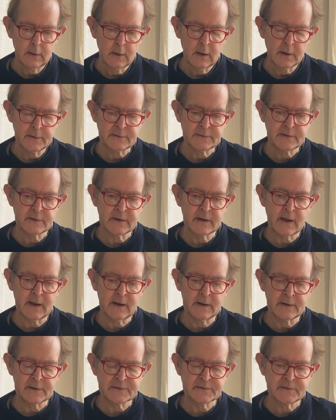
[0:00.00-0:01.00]
I did
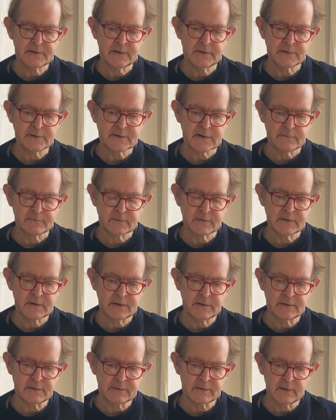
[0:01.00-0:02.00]
LSD
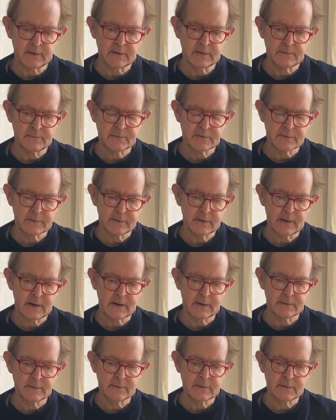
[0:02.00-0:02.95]
17 times, and that